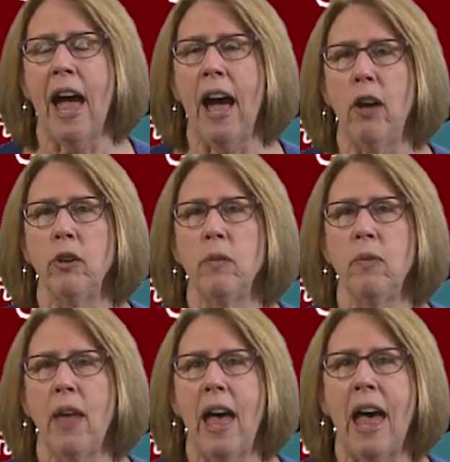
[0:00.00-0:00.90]
Out of
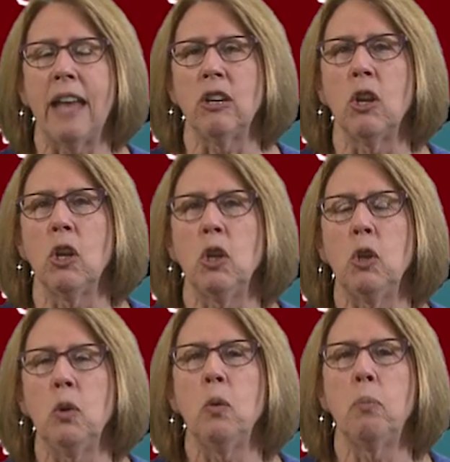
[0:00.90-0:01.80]
that,
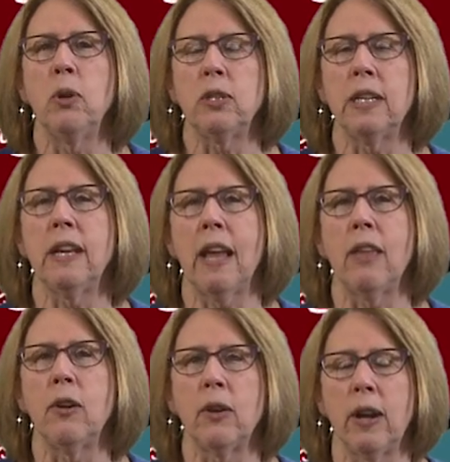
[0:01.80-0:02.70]
you put
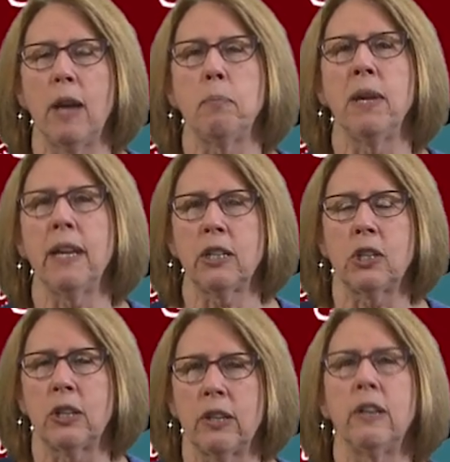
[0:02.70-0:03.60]
together a
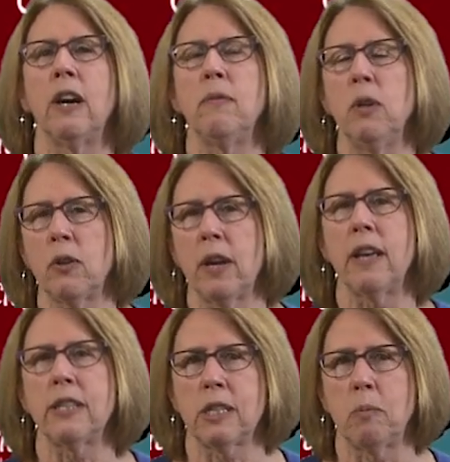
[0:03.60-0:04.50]
picture of your
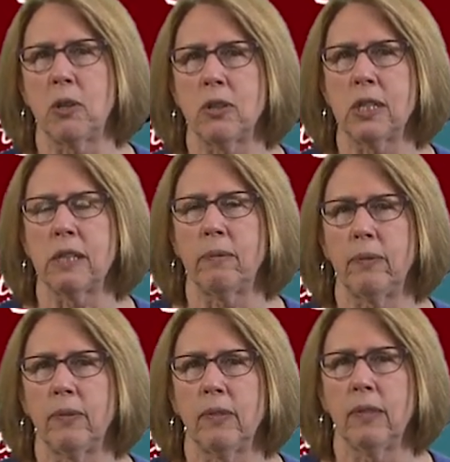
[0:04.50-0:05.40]
customers.
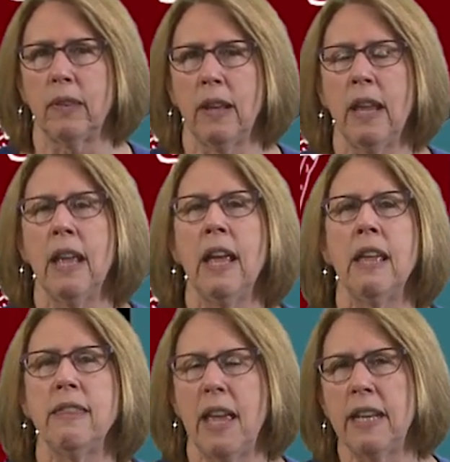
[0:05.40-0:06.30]

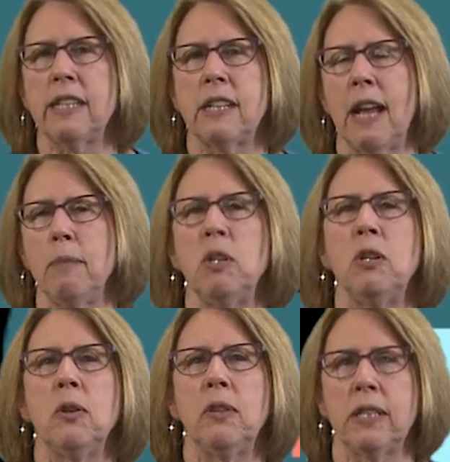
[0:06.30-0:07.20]
Then it's time to do the